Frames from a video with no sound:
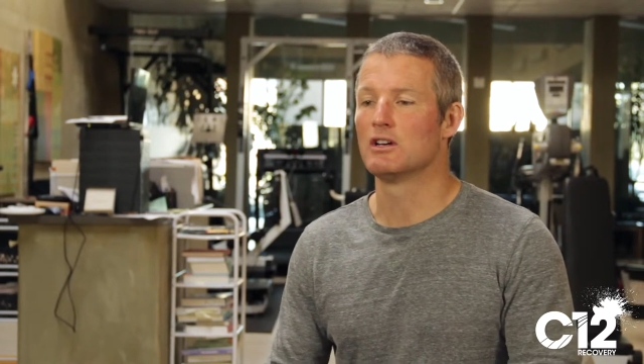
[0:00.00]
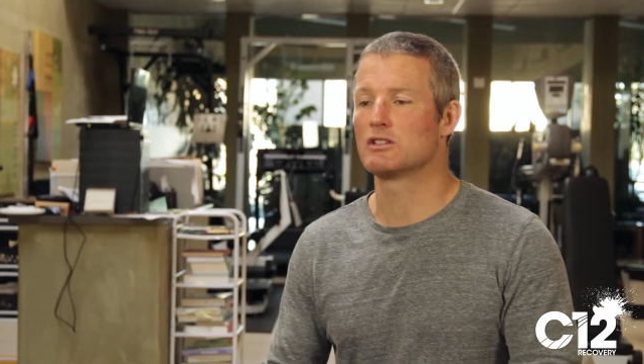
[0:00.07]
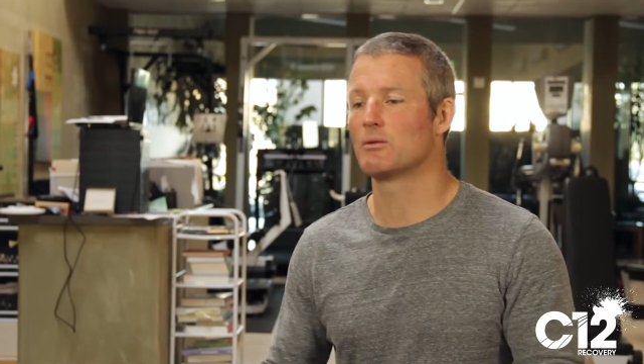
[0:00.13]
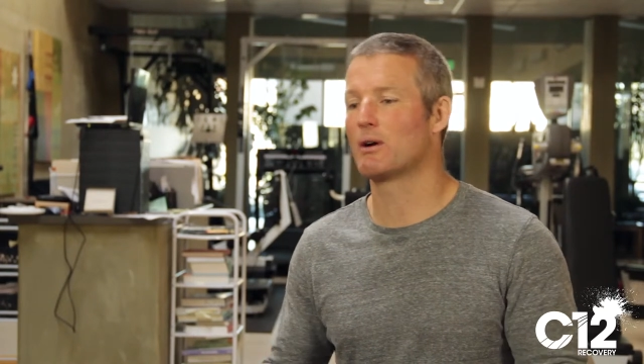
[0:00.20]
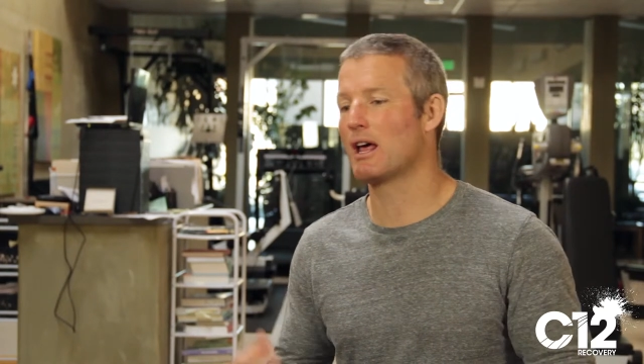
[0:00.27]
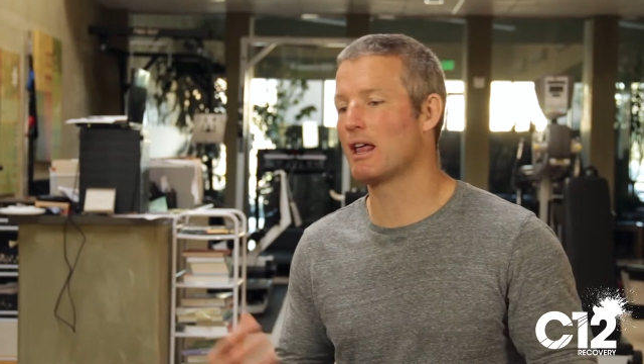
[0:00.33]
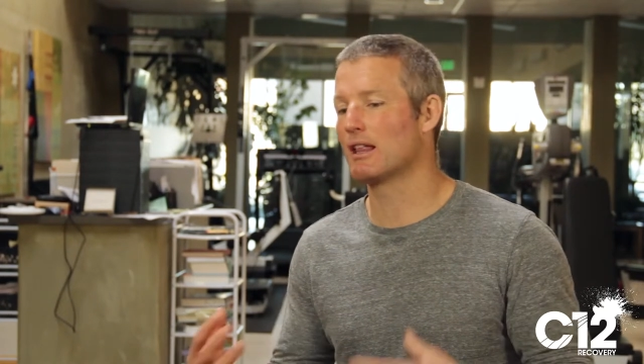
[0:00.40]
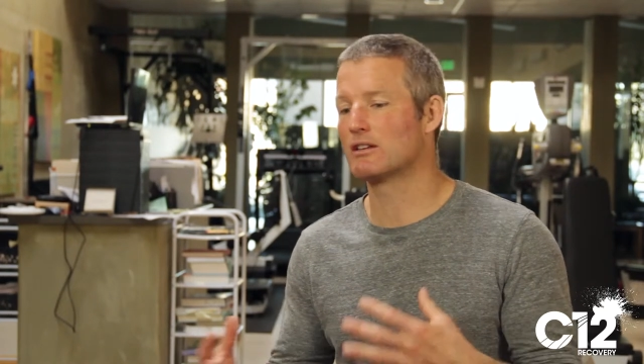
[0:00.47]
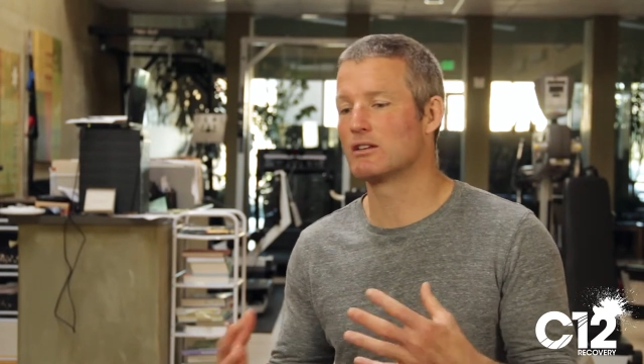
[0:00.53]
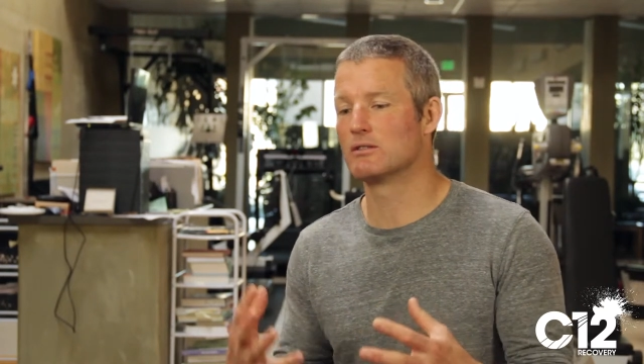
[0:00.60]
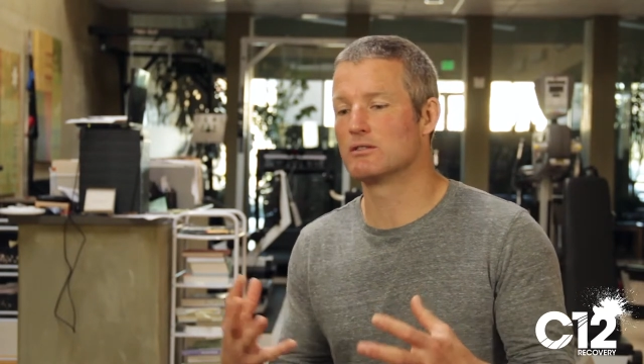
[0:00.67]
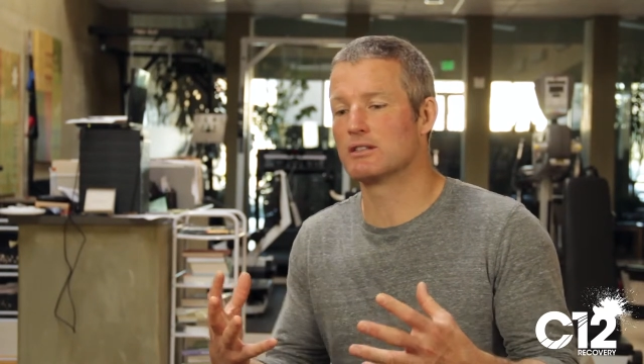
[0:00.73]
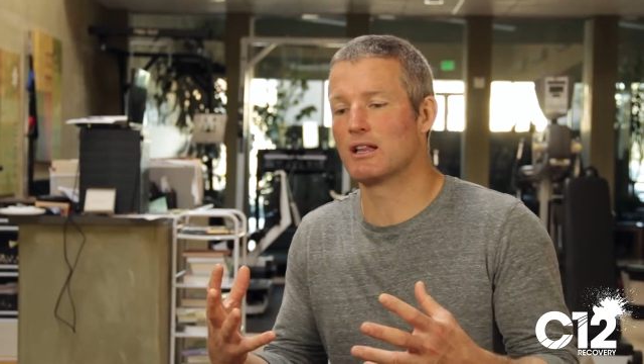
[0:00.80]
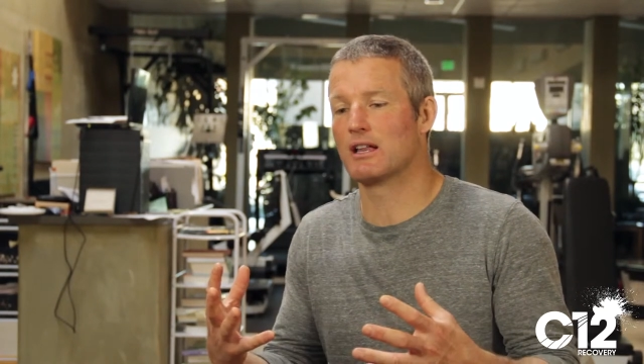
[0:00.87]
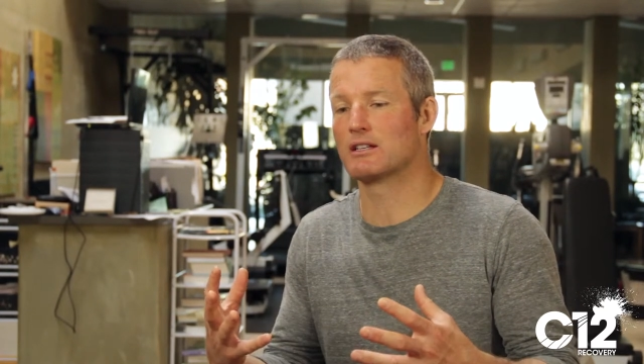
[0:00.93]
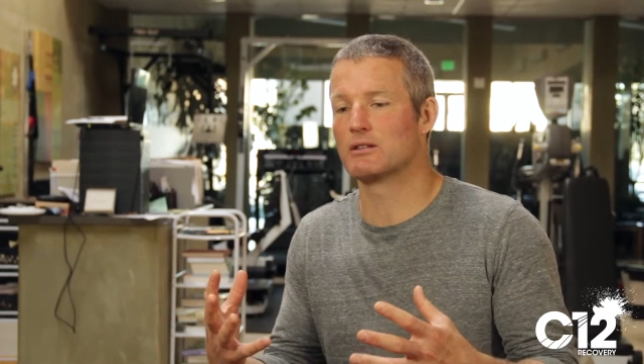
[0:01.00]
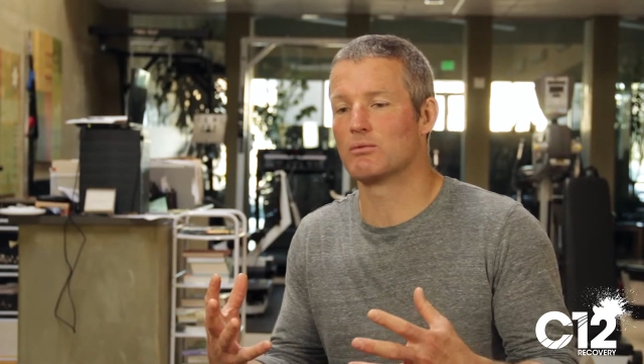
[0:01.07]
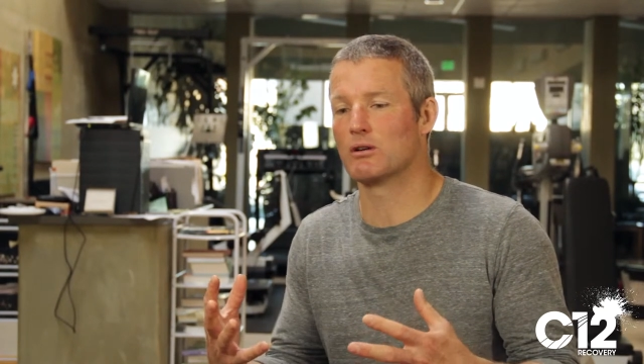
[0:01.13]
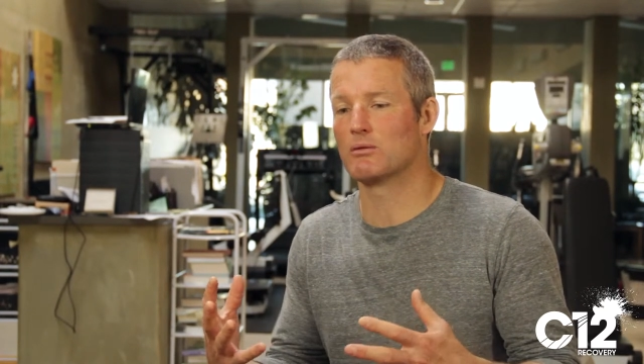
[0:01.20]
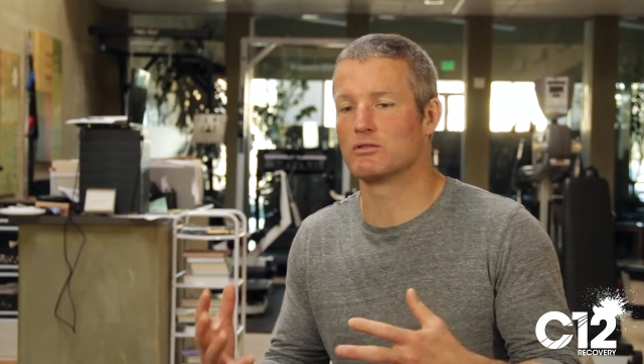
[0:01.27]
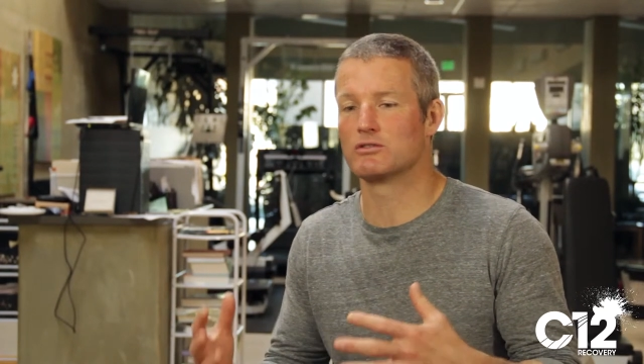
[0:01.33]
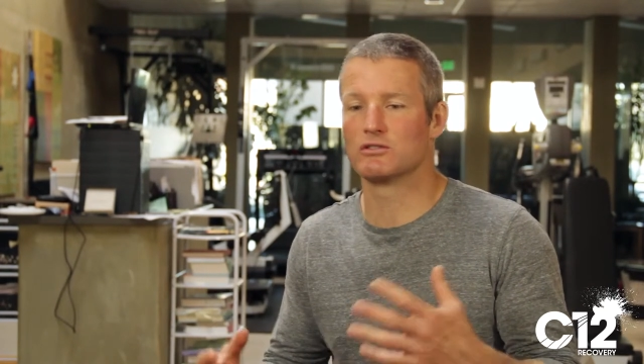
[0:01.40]
So what I like to do is I like to
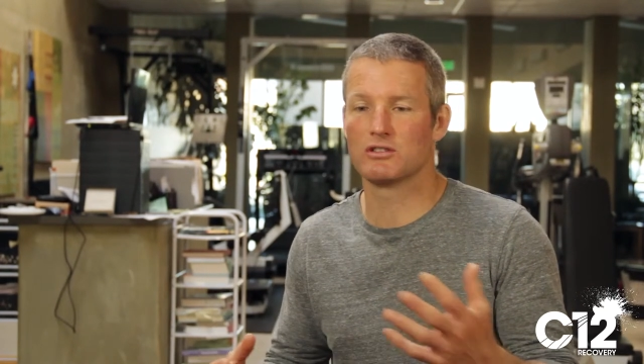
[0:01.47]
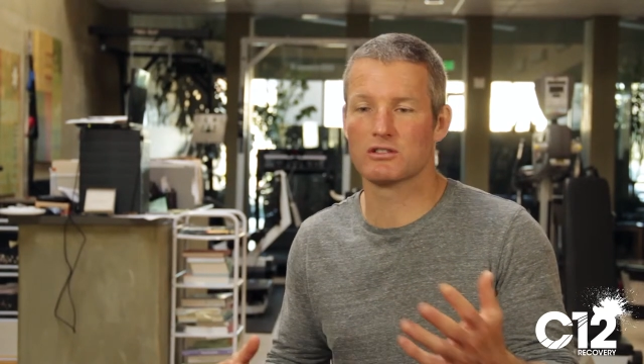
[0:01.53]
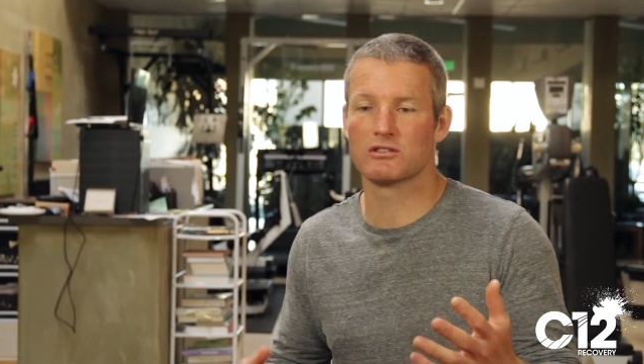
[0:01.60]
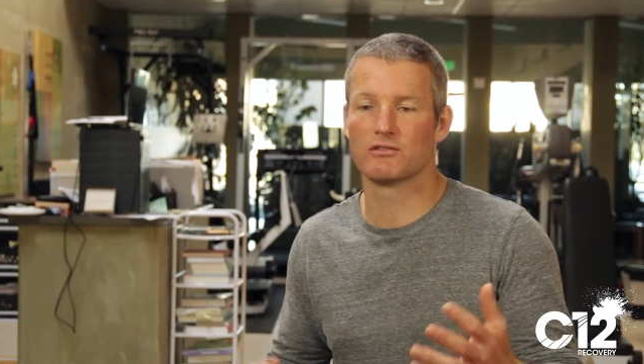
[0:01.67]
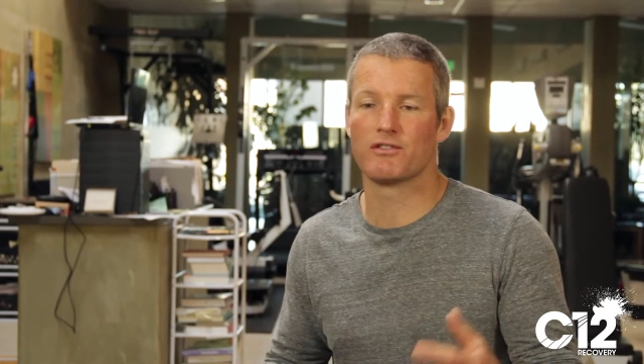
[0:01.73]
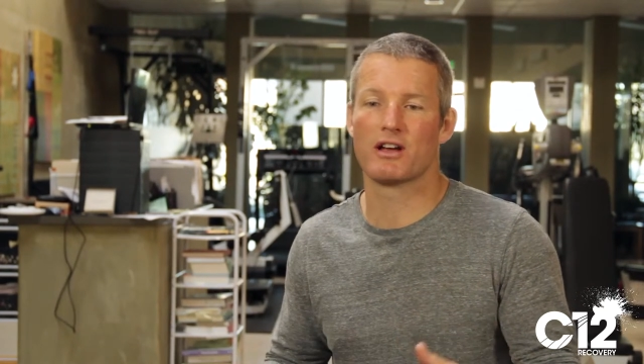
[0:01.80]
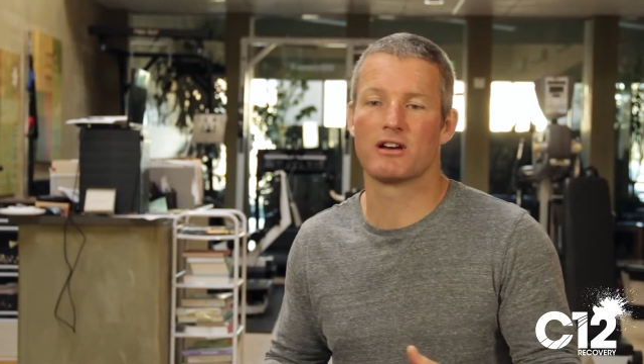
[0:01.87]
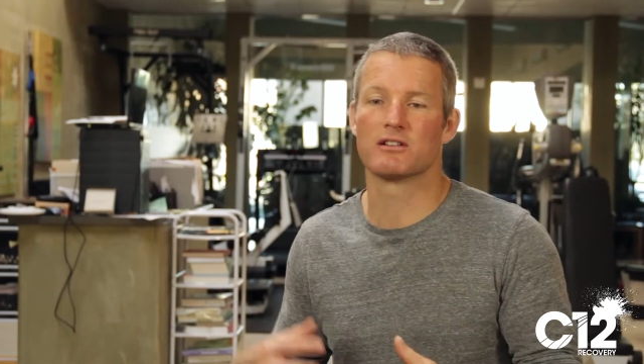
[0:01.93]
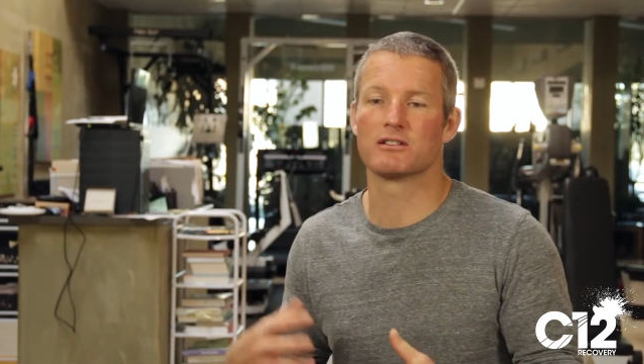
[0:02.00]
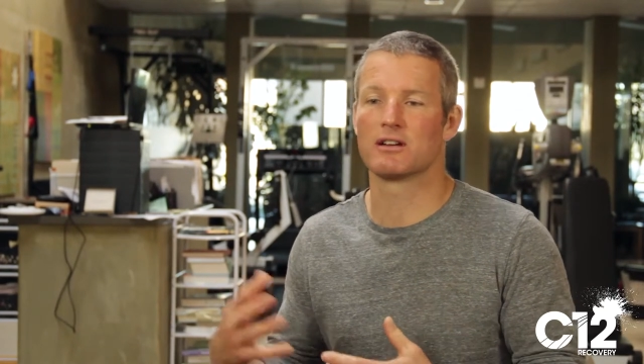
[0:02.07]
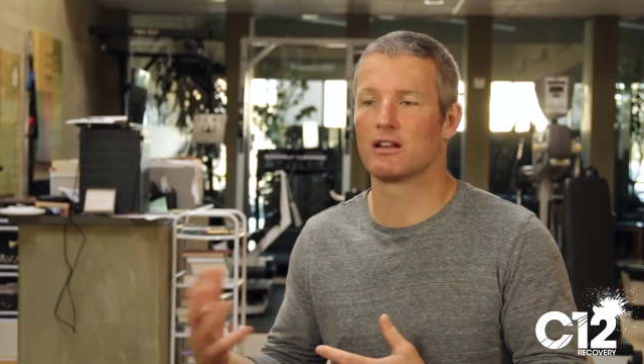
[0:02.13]
work with jiu-jitsu fighters,